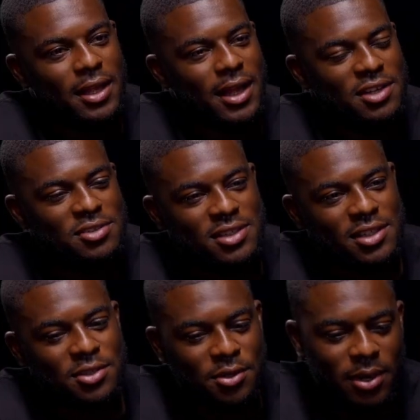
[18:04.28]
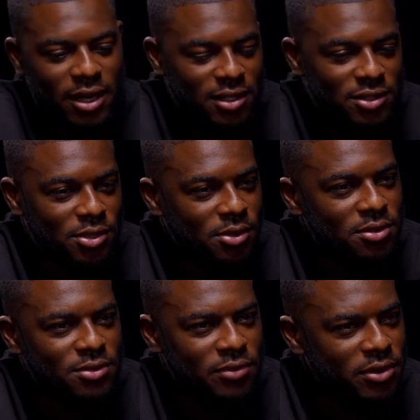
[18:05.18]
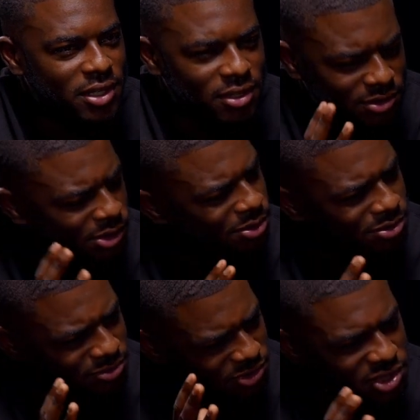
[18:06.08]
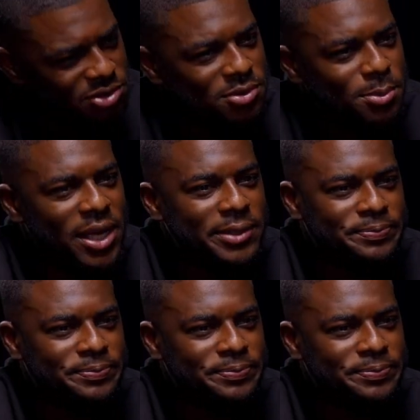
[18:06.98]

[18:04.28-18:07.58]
As you said, you're quite a very chiseled man.